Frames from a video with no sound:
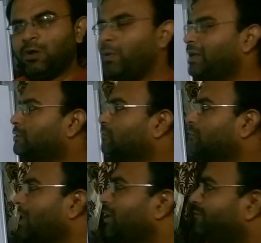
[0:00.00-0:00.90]
Well, to
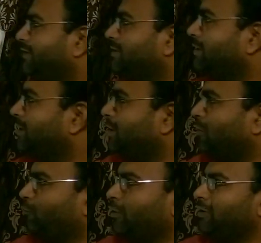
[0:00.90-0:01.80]
start with,
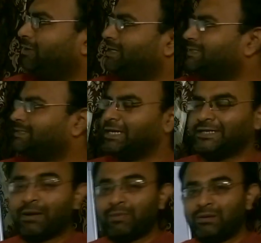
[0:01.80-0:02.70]
what are these
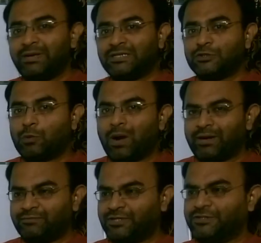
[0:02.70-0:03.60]
diamond-based
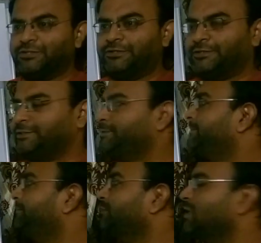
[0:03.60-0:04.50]
quantum sensors
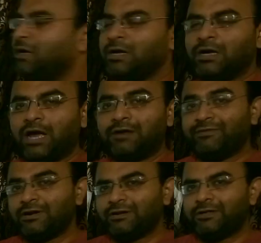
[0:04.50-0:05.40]
and
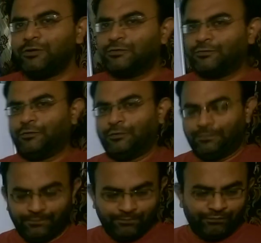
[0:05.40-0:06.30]
where are they useful?
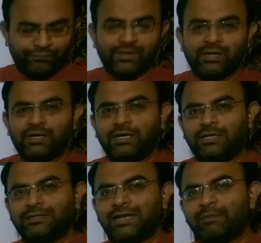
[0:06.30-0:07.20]

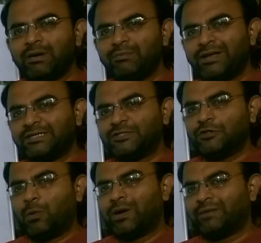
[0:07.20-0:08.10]
The
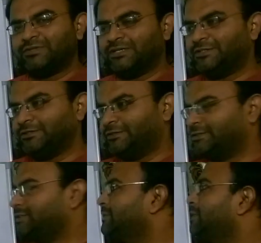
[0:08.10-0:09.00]
diamond-based quantum
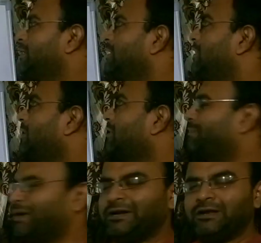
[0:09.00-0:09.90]
sensors are
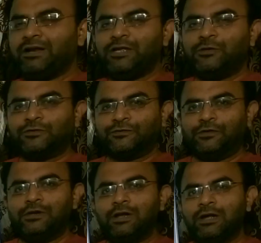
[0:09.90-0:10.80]
particularly
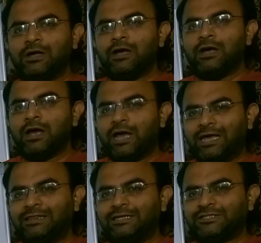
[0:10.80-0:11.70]
useful
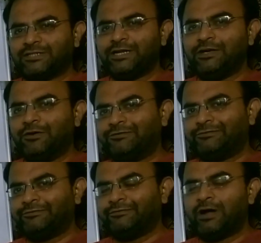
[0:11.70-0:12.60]
in the study
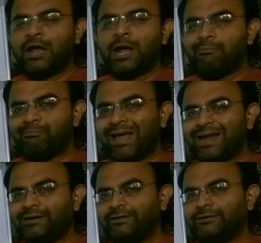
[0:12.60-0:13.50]
of
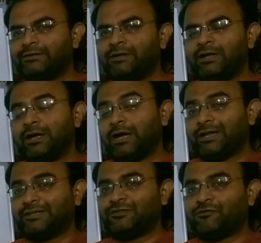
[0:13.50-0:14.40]
matter at
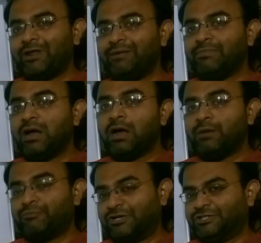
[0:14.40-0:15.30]
extreme
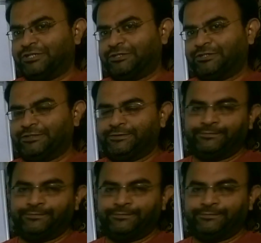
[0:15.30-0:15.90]
pressures.